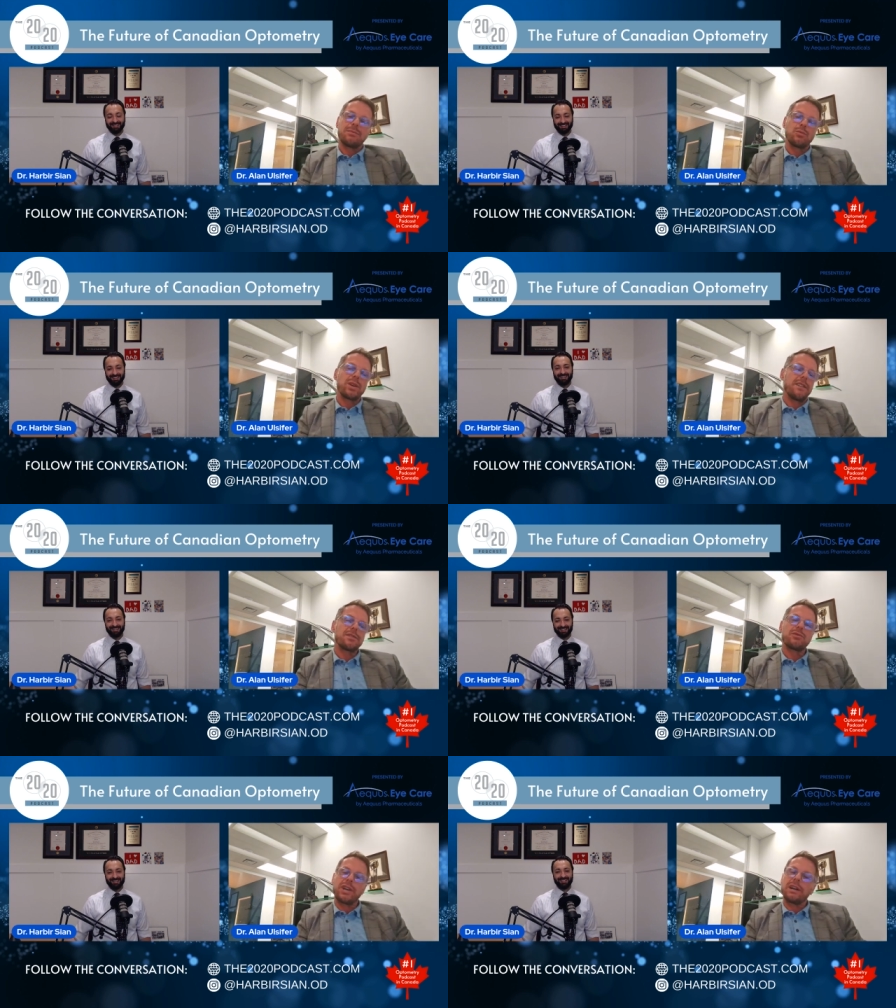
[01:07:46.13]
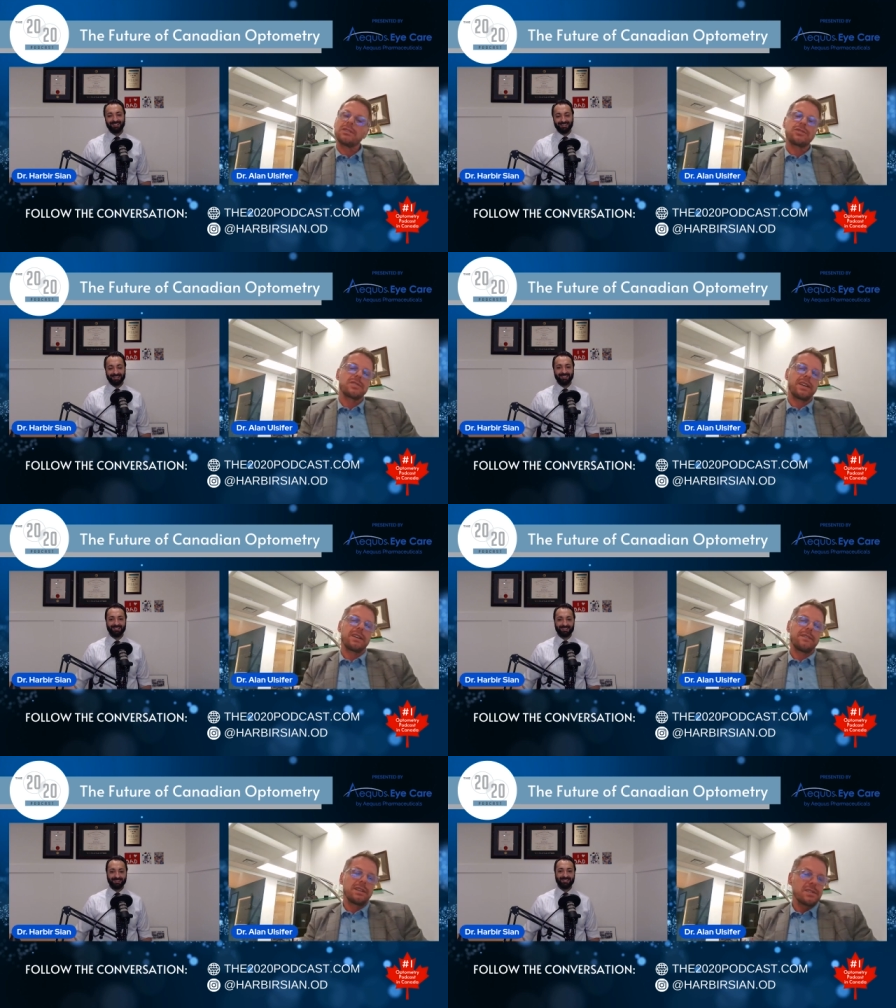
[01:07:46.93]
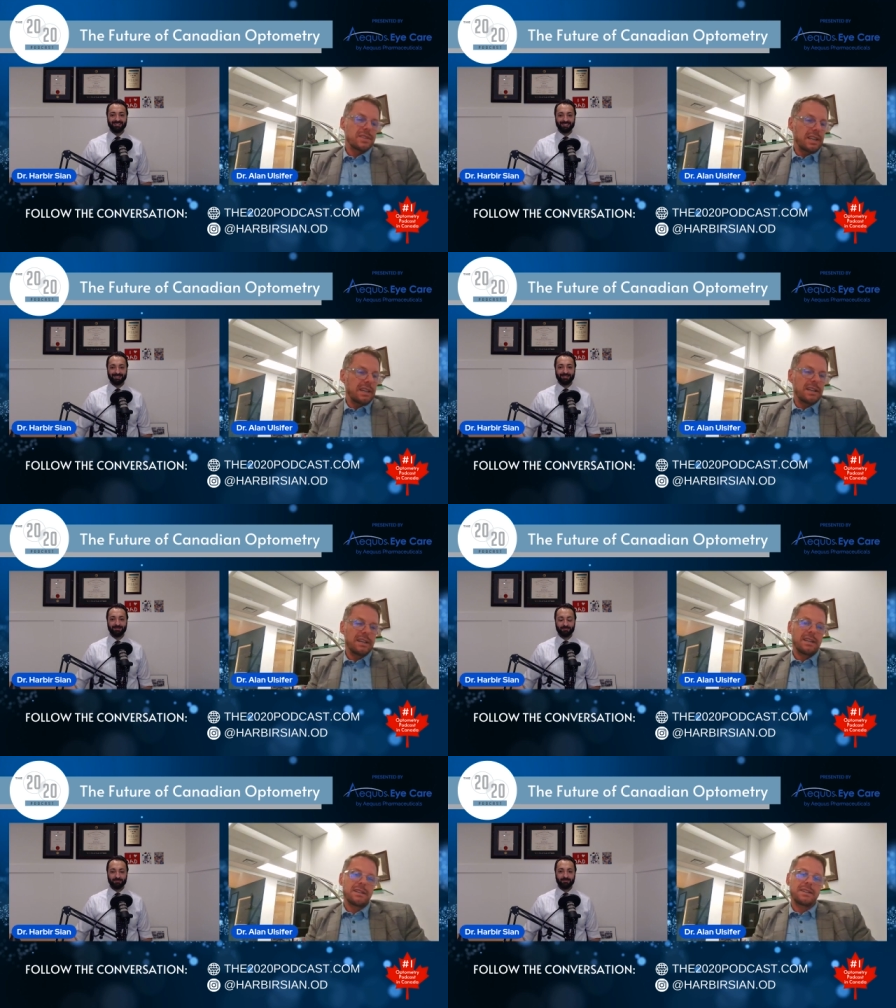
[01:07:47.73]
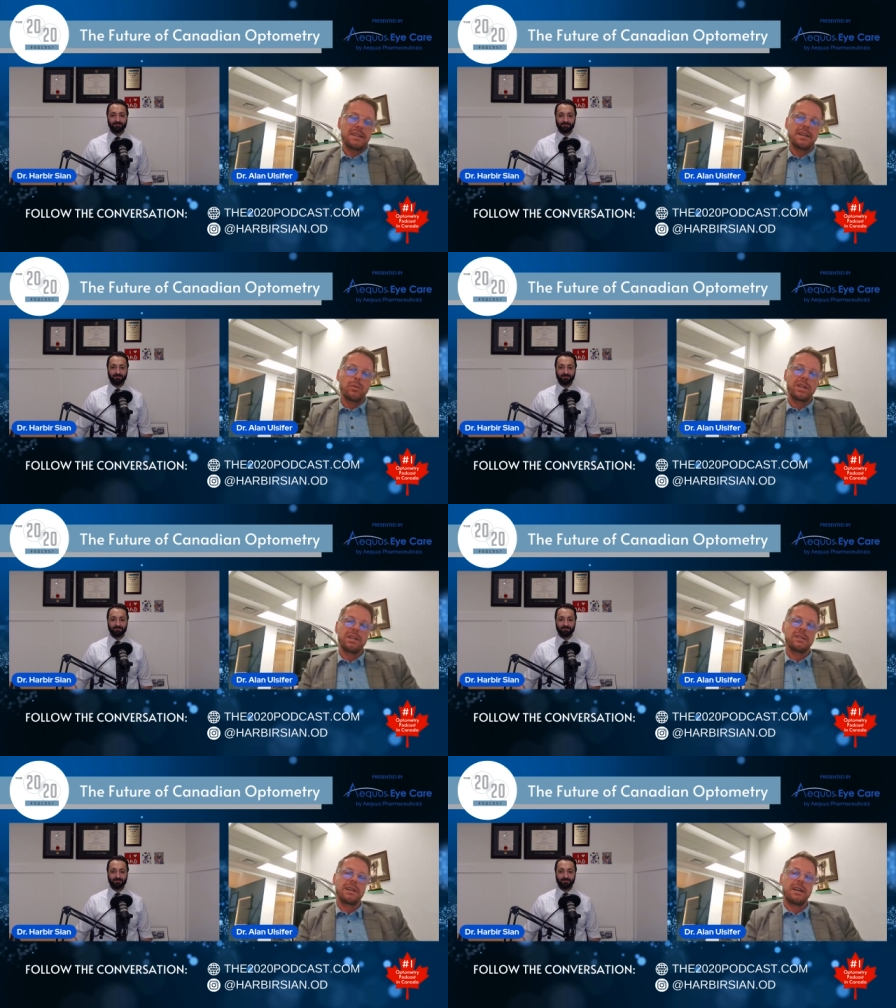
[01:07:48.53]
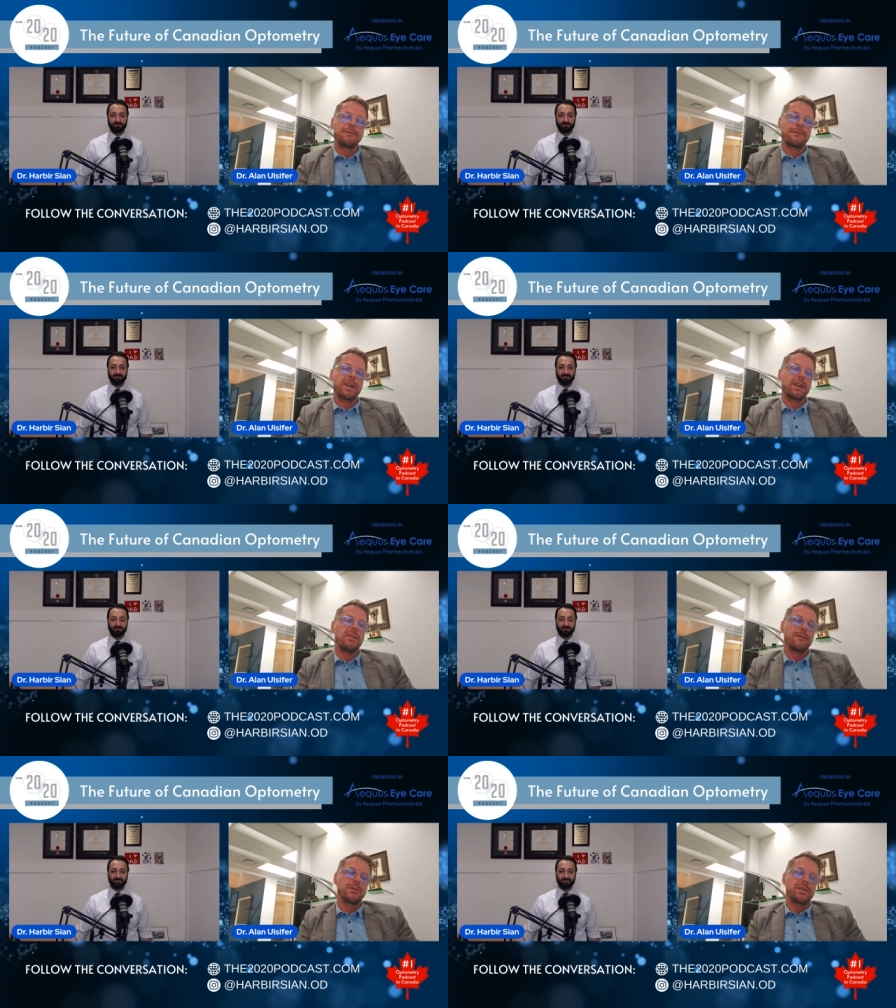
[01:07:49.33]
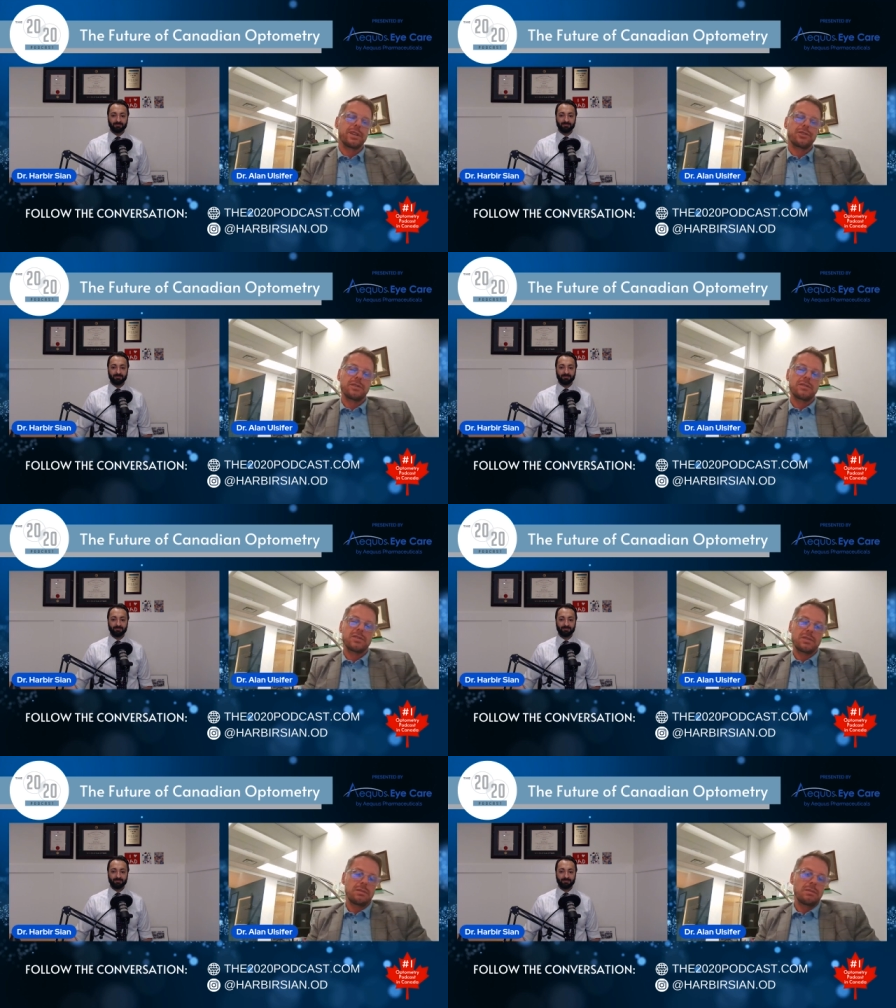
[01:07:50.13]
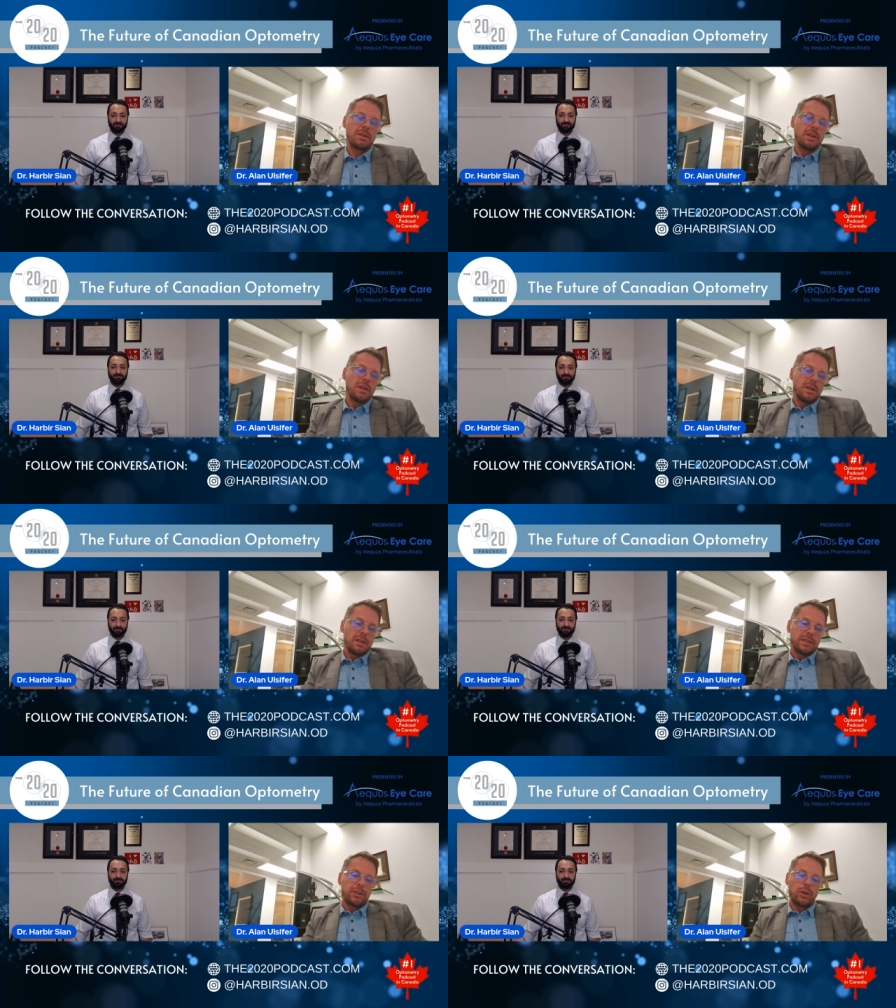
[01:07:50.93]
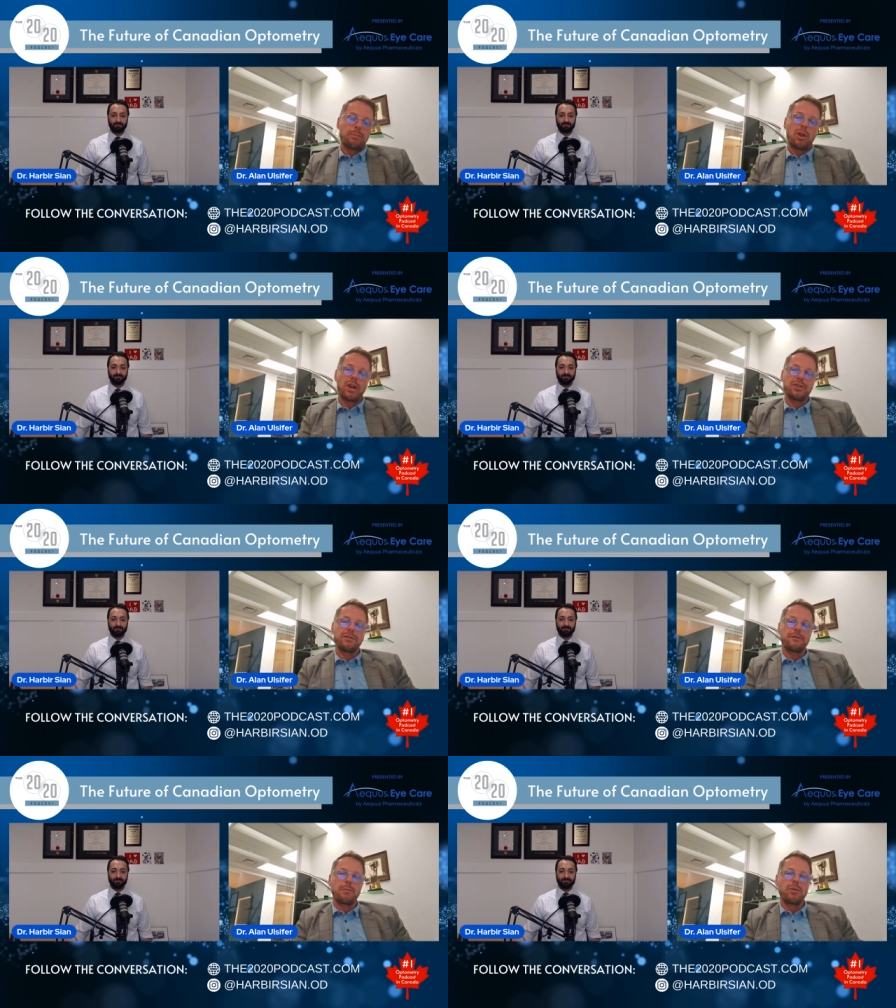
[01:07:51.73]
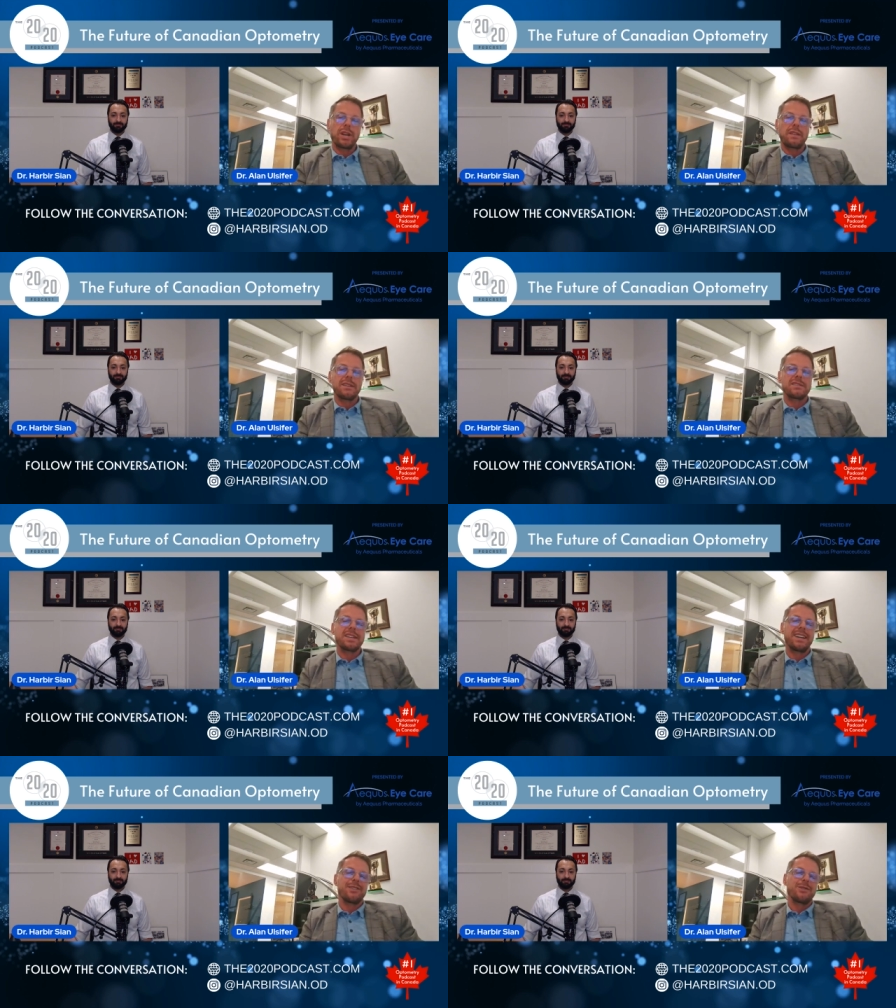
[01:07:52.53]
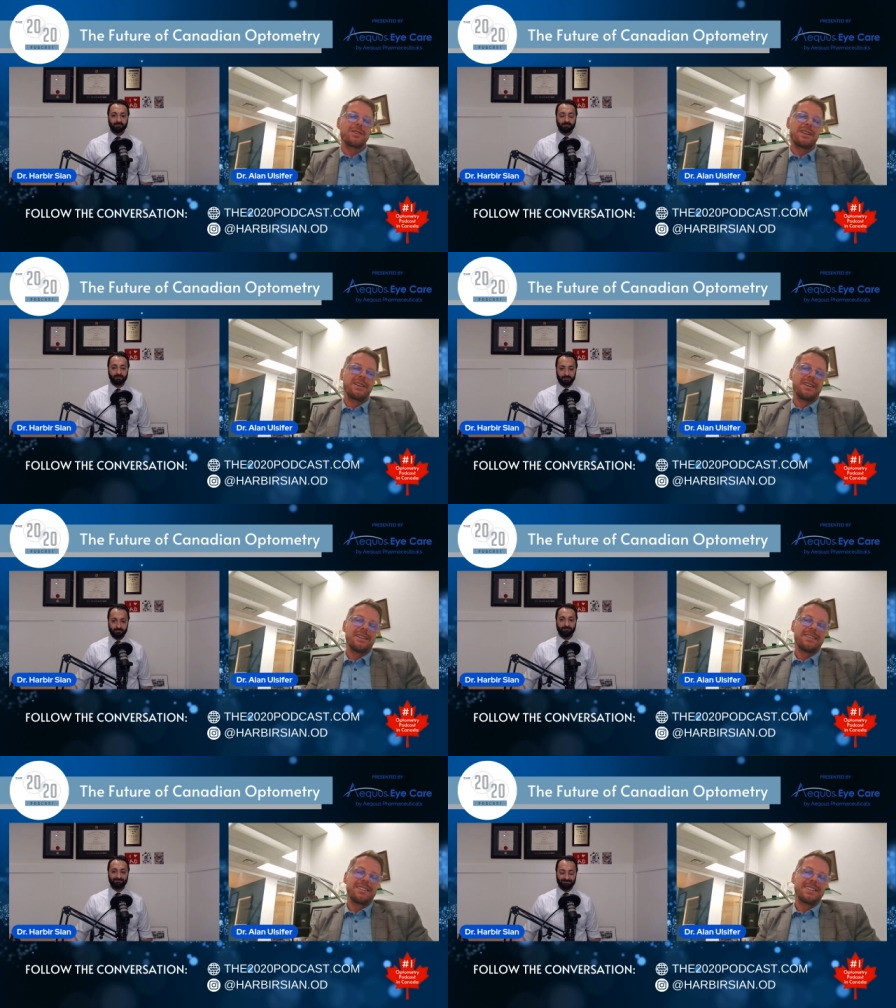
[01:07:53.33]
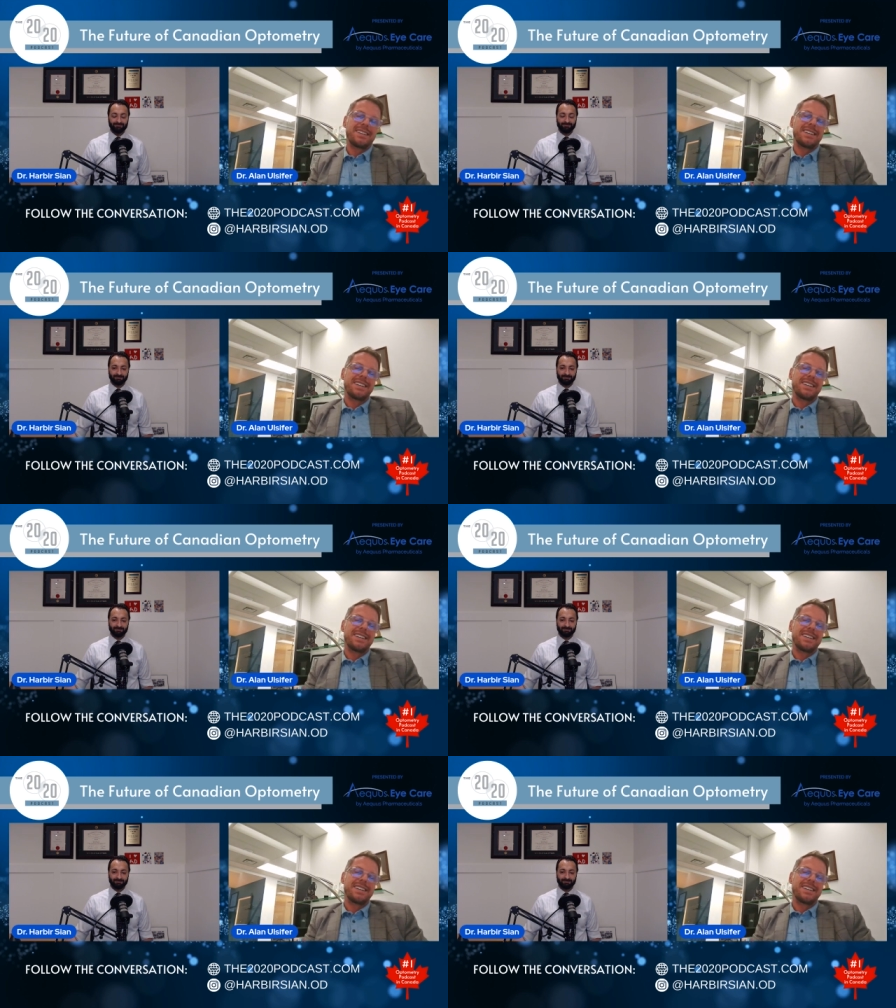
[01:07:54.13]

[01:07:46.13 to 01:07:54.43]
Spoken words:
we have some challenges ahead of us, and we need to have frank conversations. So I applaud you for putting this together, and